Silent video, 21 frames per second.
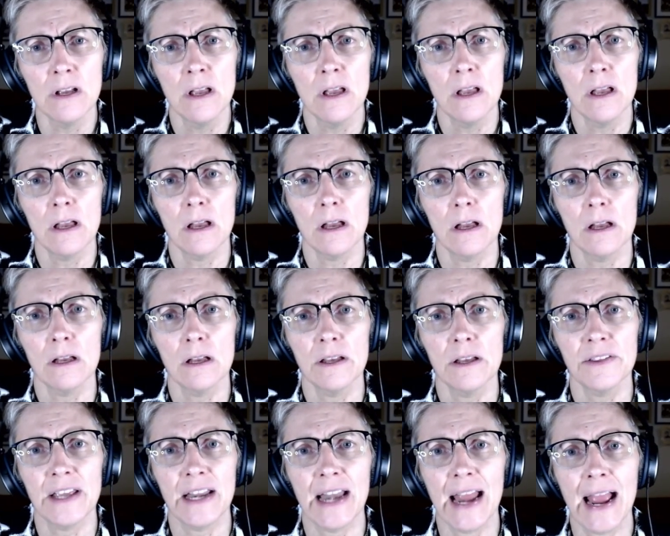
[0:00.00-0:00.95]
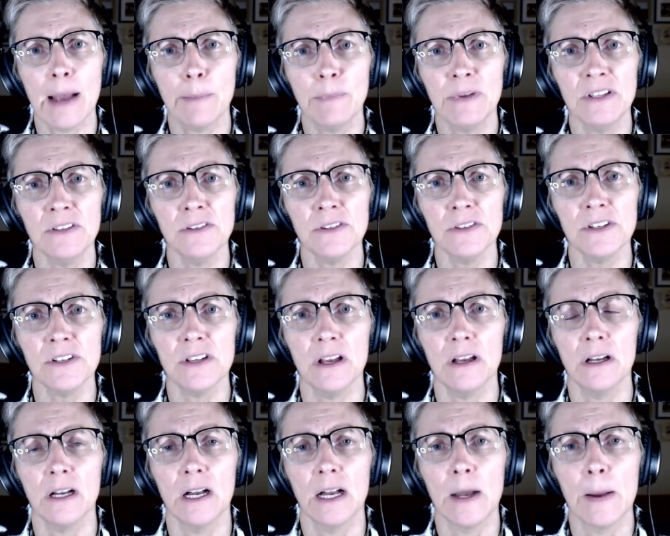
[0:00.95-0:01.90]
uh, that happens
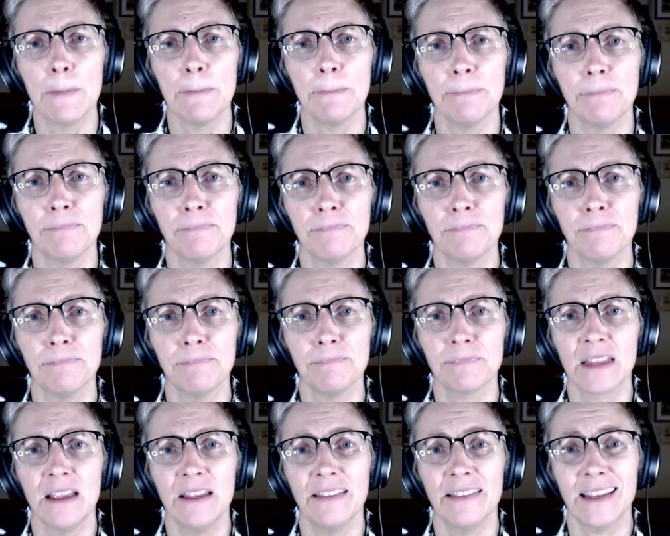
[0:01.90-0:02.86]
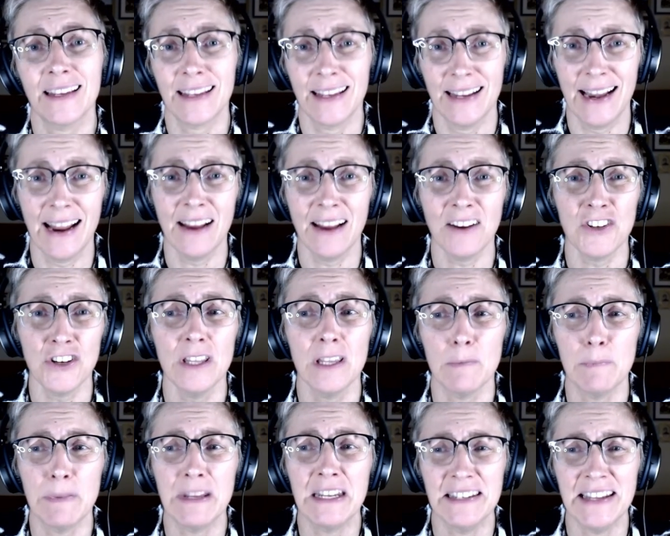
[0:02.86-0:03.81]
um, that can actually
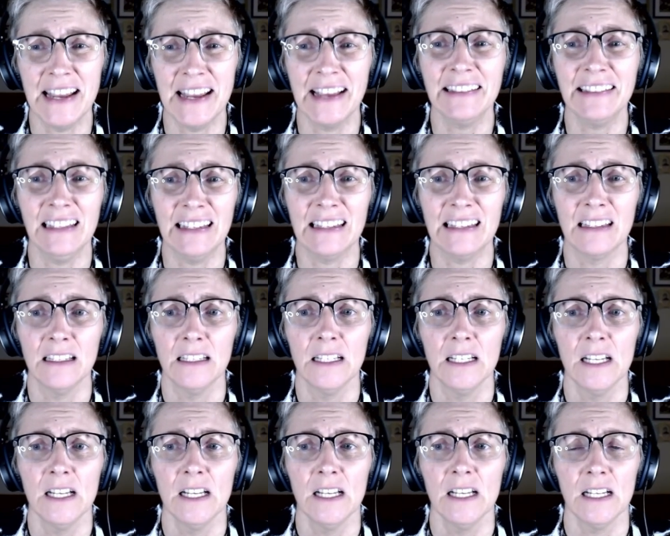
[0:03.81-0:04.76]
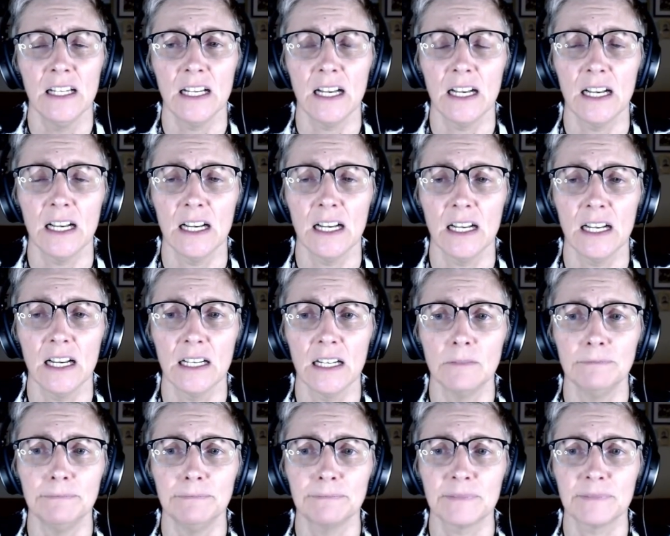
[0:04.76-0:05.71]
be deadly. Um,
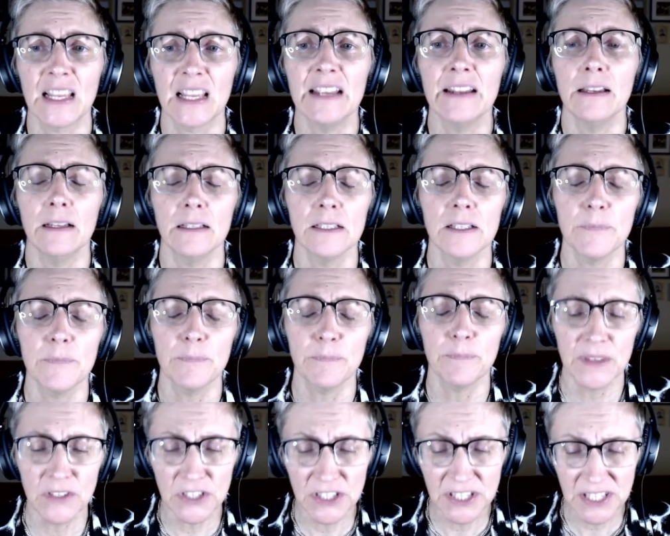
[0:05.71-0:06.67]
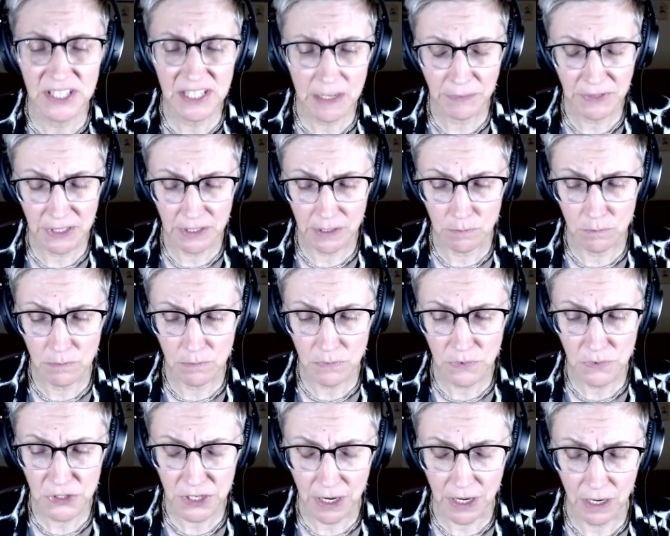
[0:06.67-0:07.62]
it, the symptoms
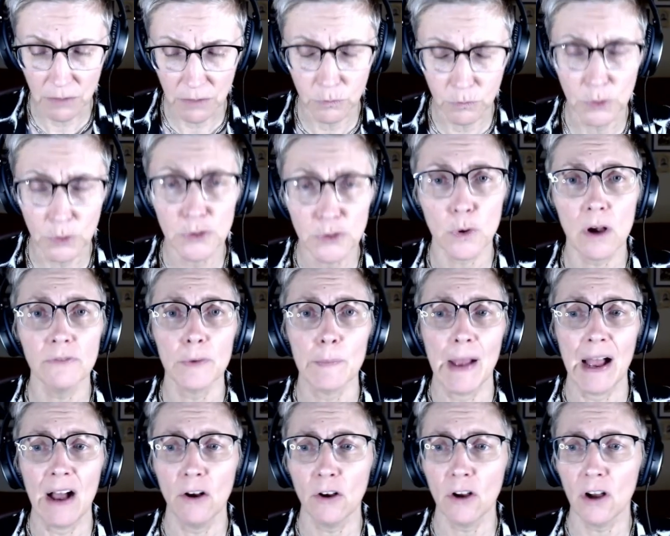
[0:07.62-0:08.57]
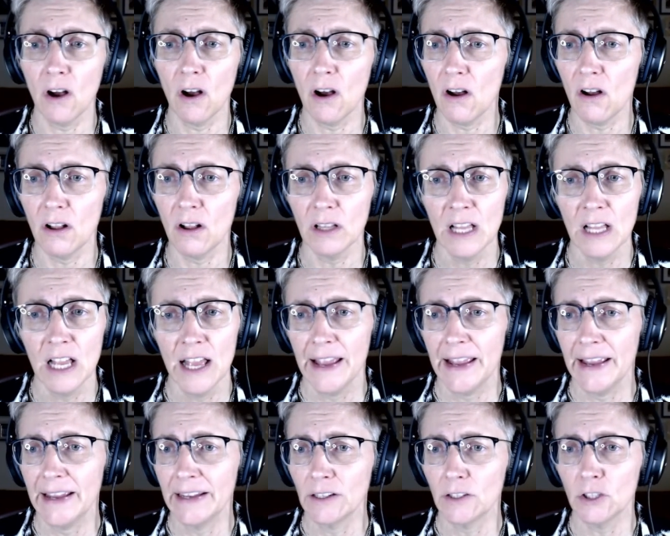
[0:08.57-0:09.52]
of withdrawal from alcohol
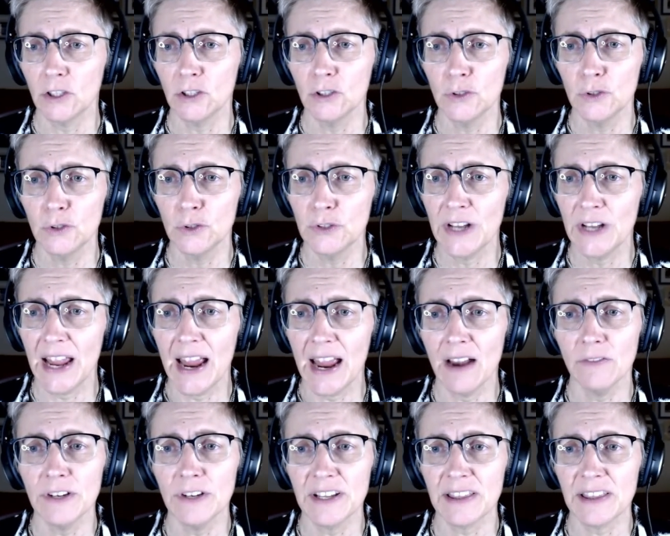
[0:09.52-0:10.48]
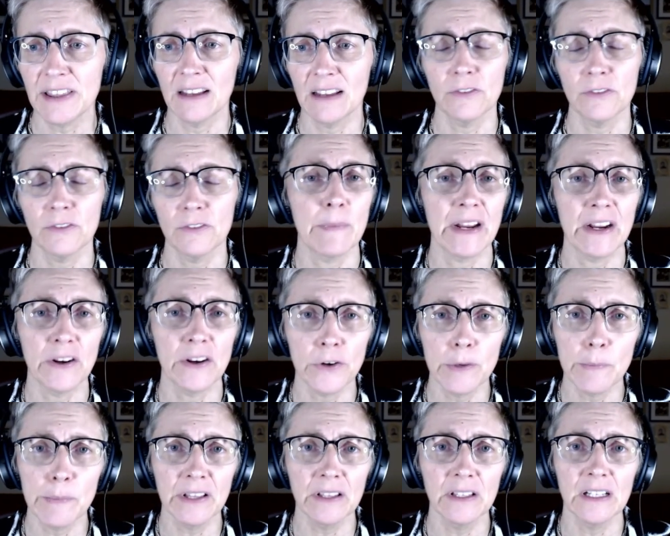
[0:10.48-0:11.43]
include everything from
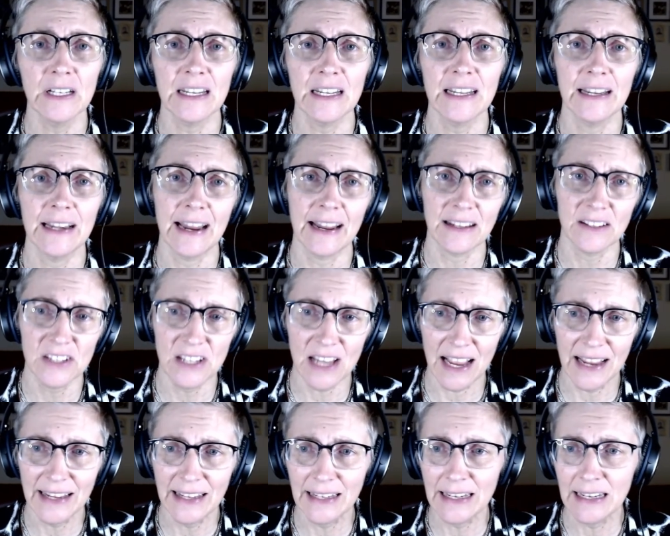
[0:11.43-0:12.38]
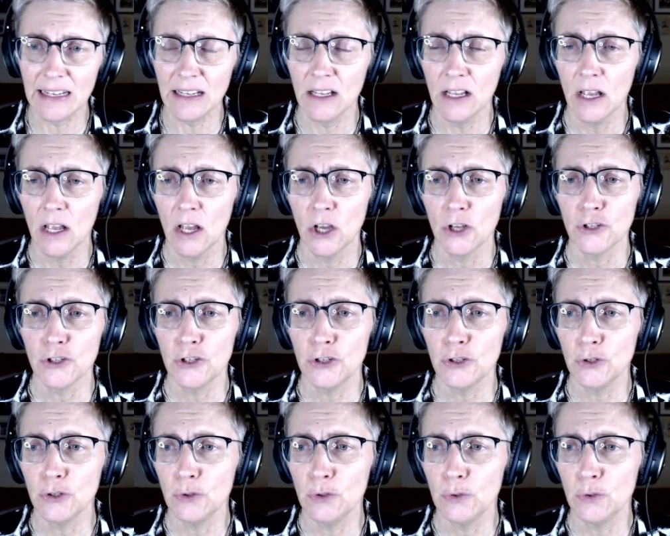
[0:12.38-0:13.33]
irritability and anxiety
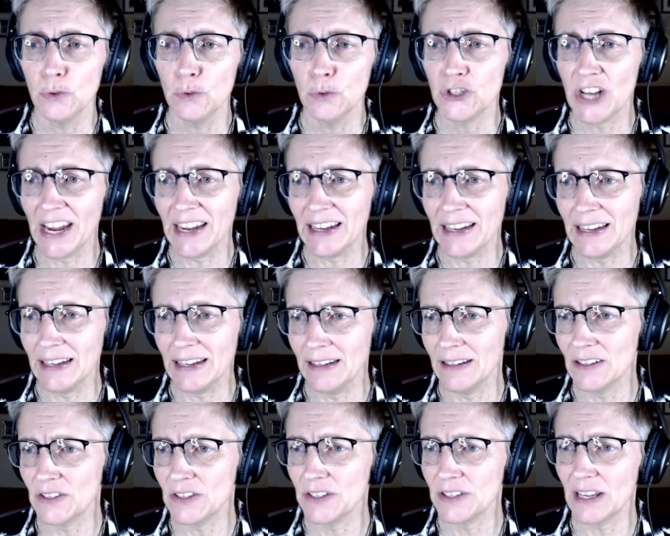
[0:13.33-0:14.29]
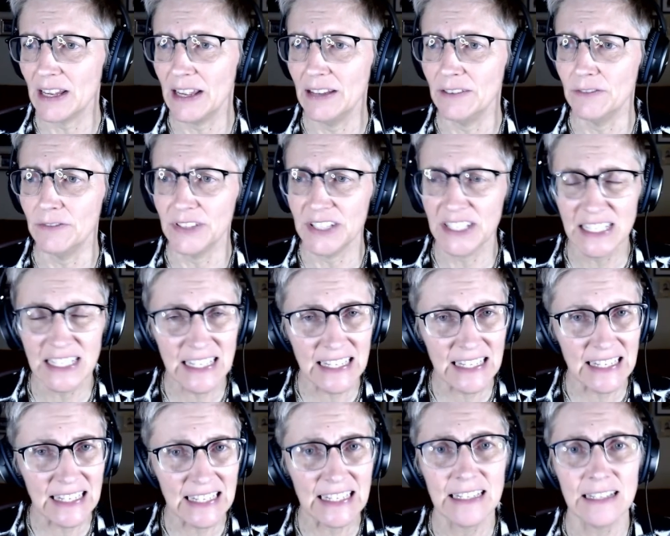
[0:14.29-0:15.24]
to shakiness and
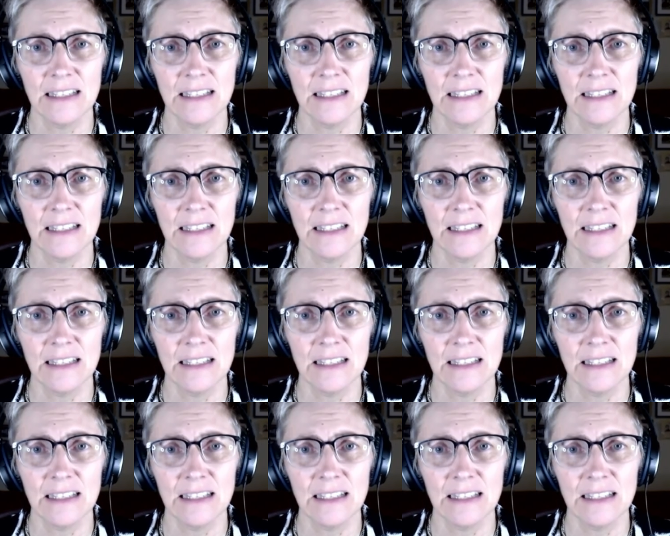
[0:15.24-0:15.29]
fatigue